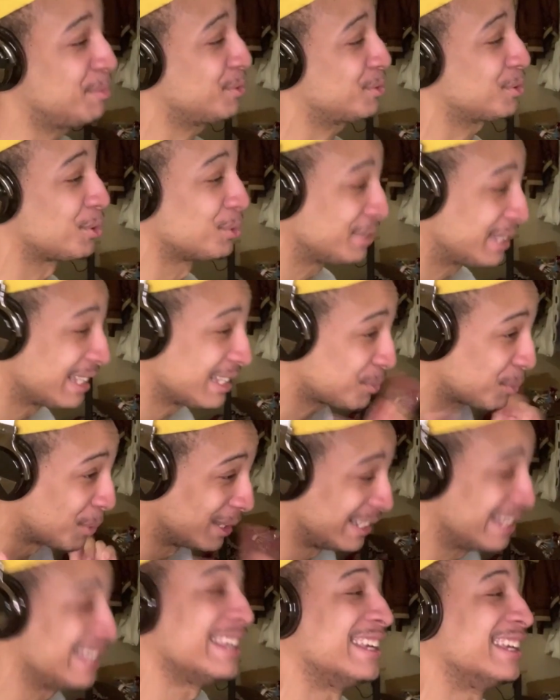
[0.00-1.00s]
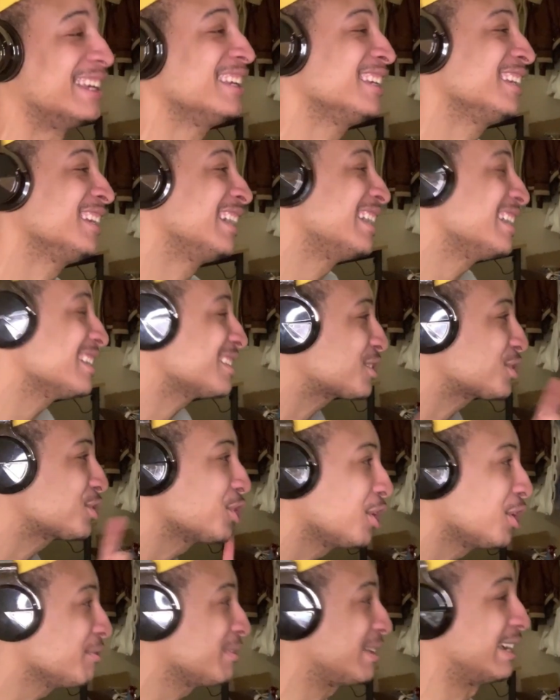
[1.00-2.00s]
episode, this one here.
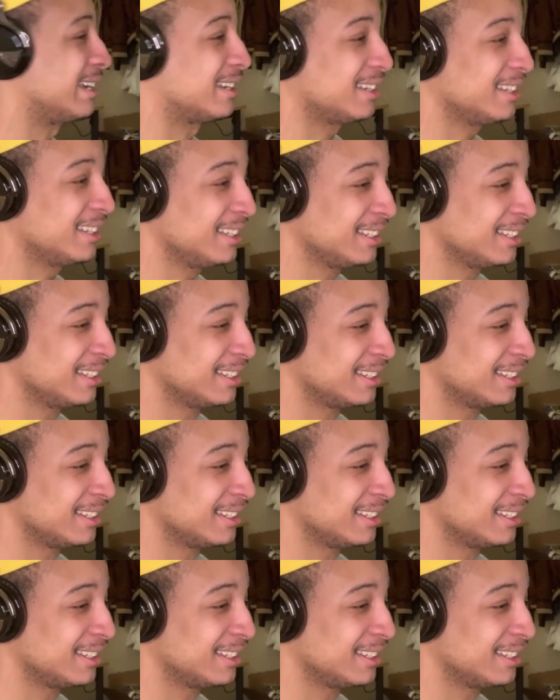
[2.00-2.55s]
Historic.